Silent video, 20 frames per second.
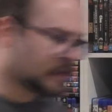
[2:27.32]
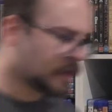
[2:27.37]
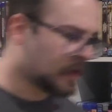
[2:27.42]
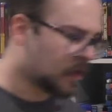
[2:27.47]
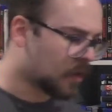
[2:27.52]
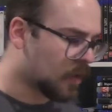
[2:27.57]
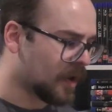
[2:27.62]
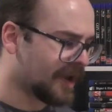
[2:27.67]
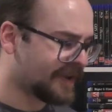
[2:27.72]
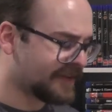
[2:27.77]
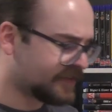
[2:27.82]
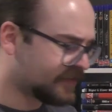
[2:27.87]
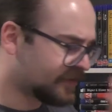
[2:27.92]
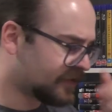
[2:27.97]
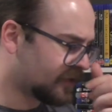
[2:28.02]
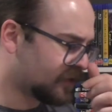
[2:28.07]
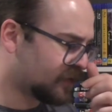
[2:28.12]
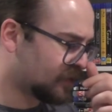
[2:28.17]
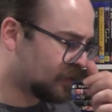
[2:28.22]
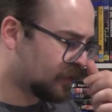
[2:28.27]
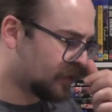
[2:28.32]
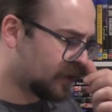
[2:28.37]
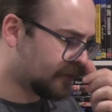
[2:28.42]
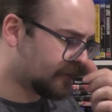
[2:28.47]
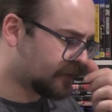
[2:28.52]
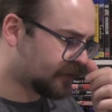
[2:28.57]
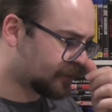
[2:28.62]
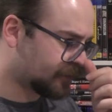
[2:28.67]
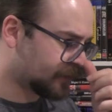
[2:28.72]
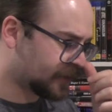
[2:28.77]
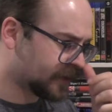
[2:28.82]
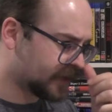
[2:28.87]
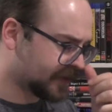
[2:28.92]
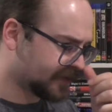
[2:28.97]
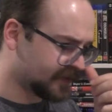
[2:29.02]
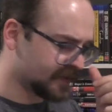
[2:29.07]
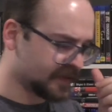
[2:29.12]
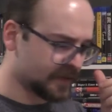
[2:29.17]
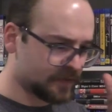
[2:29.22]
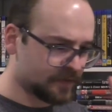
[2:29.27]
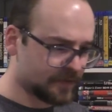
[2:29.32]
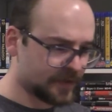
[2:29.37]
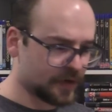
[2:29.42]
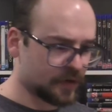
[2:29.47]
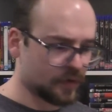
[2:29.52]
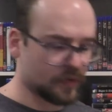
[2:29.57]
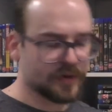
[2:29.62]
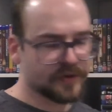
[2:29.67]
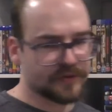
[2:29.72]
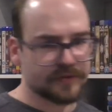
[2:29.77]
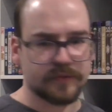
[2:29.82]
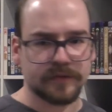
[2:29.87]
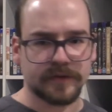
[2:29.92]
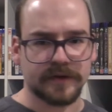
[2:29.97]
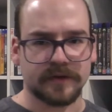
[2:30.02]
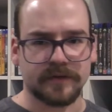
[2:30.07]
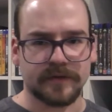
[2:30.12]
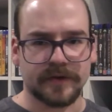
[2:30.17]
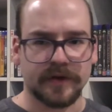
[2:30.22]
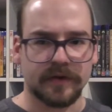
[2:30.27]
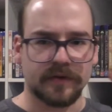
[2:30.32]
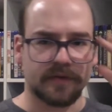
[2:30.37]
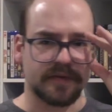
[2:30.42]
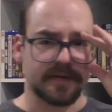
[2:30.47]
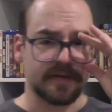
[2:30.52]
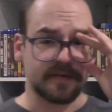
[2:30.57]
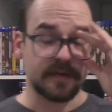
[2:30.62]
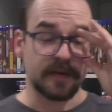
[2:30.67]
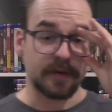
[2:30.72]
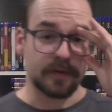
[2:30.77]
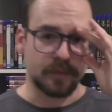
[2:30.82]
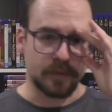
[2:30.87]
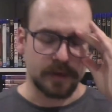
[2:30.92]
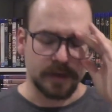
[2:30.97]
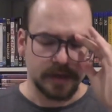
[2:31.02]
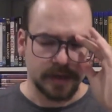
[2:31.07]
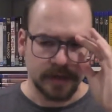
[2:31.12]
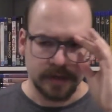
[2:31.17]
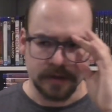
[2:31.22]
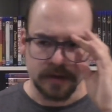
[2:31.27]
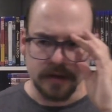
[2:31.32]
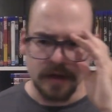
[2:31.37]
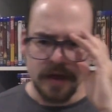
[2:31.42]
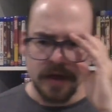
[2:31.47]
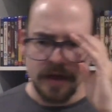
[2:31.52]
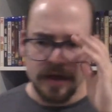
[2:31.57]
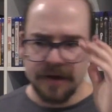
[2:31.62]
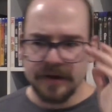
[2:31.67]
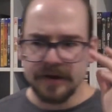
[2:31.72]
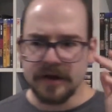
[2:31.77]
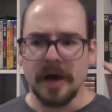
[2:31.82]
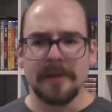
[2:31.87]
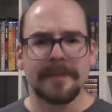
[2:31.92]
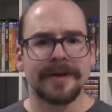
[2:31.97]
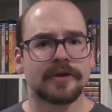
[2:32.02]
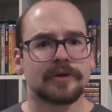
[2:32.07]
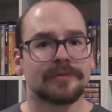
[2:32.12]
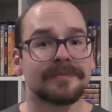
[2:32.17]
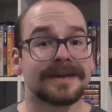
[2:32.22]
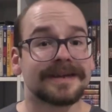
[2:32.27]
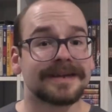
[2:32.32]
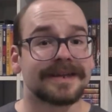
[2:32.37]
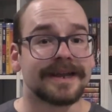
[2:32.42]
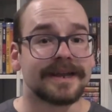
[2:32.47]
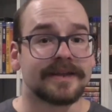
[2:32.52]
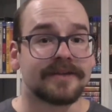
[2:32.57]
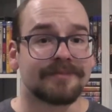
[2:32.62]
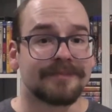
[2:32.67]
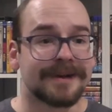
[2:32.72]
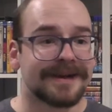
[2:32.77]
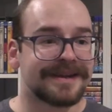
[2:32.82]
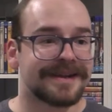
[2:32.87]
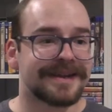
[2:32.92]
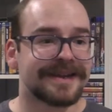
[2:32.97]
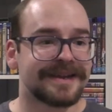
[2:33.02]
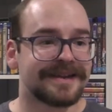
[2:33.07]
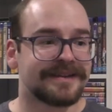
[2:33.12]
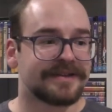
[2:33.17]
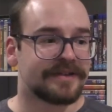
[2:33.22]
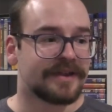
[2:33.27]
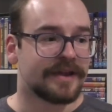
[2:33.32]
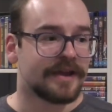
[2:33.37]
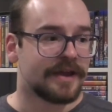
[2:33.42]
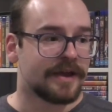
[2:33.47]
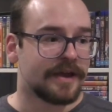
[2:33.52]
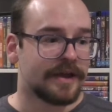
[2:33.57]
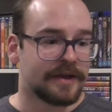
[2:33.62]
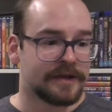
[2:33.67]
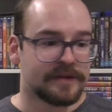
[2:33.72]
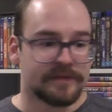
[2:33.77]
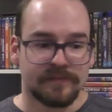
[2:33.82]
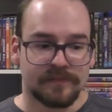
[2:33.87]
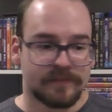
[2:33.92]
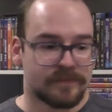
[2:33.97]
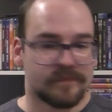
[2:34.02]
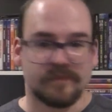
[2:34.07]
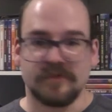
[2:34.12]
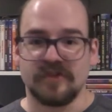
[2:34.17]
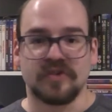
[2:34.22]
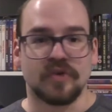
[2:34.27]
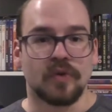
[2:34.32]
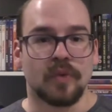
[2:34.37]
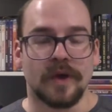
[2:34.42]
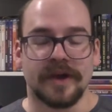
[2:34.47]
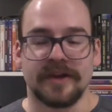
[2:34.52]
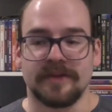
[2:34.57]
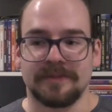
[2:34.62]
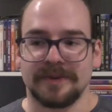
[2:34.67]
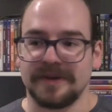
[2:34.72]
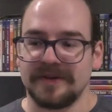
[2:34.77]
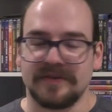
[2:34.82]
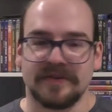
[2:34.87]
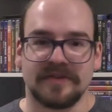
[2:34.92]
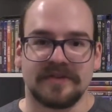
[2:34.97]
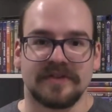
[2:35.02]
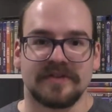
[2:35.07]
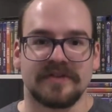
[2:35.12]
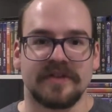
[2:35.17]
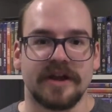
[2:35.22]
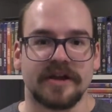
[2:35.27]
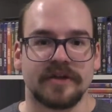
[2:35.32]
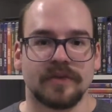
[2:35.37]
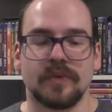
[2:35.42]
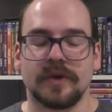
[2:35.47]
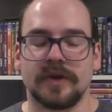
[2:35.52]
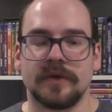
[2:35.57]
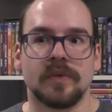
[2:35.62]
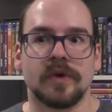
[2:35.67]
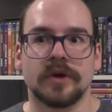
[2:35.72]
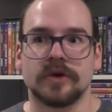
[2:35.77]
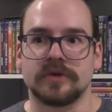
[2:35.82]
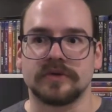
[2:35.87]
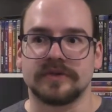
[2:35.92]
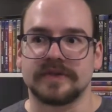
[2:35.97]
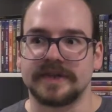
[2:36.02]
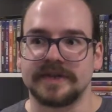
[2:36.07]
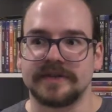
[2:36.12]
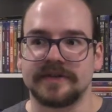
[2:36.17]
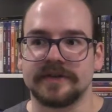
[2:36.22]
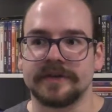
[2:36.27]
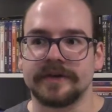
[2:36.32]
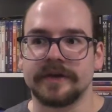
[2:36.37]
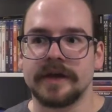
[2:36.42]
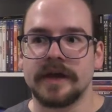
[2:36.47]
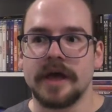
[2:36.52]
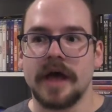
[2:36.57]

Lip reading: Alright, so I've just realised that this video, because all these videos this weekend, come out on Mondays. Mondays, just always, because it's the start of the week, why not? It's easier.